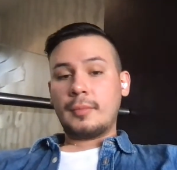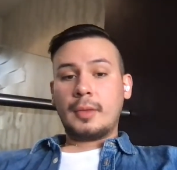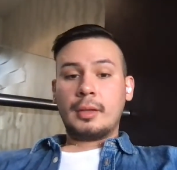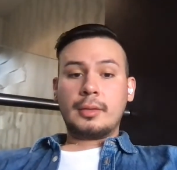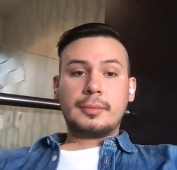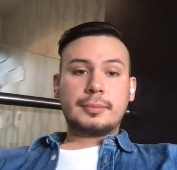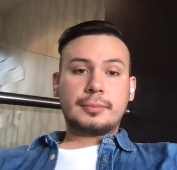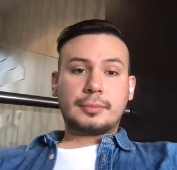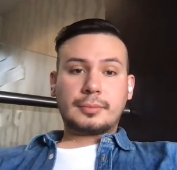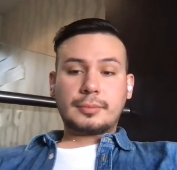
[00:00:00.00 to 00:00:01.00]

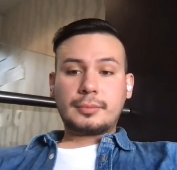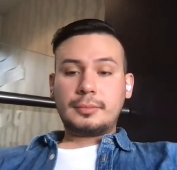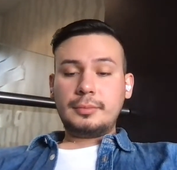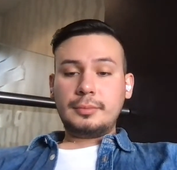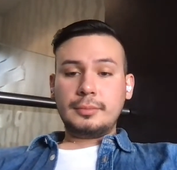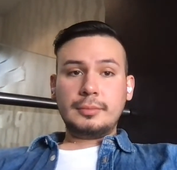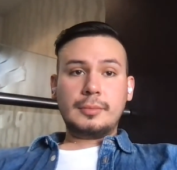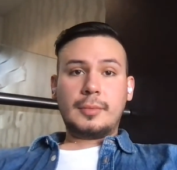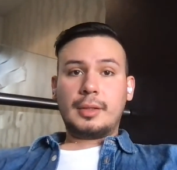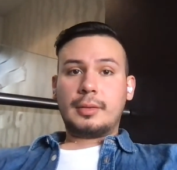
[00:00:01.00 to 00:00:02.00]

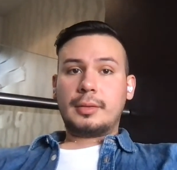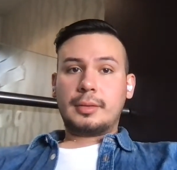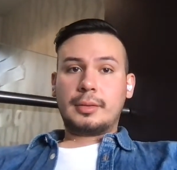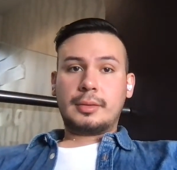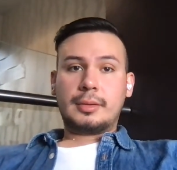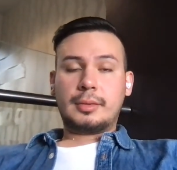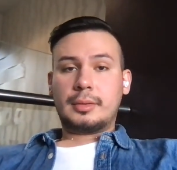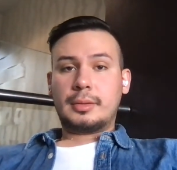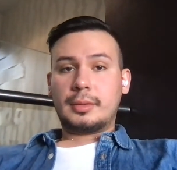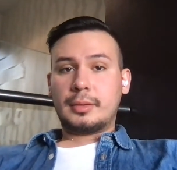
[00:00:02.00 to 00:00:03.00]

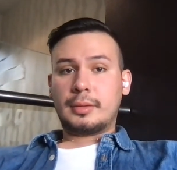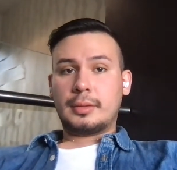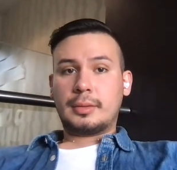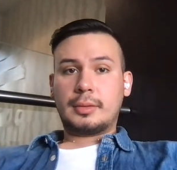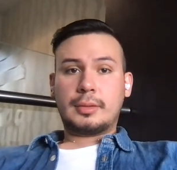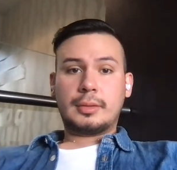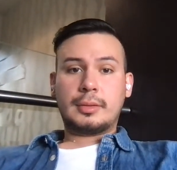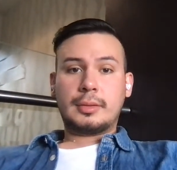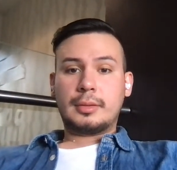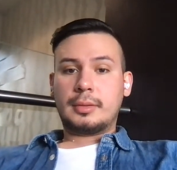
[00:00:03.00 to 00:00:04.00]

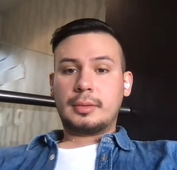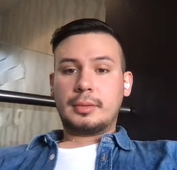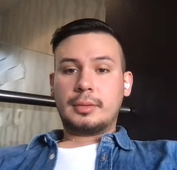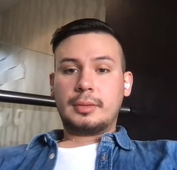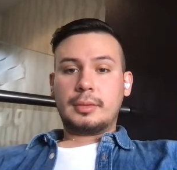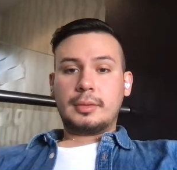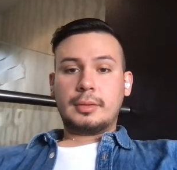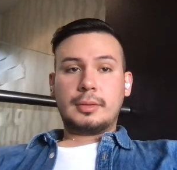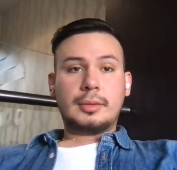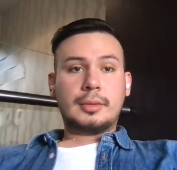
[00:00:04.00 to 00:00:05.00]

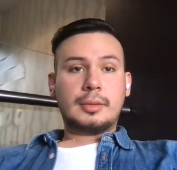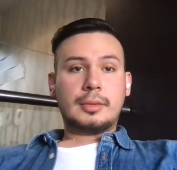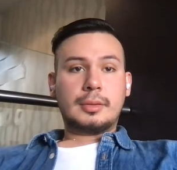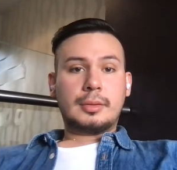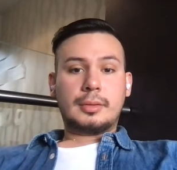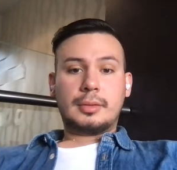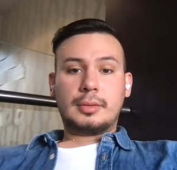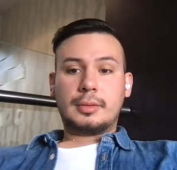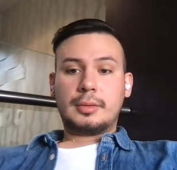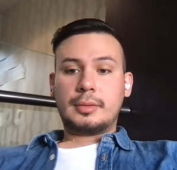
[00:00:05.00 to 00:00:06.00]

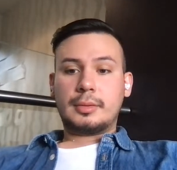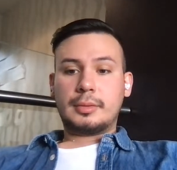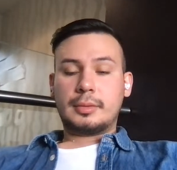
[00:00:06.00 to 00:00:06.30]
No one is speaking in this clip.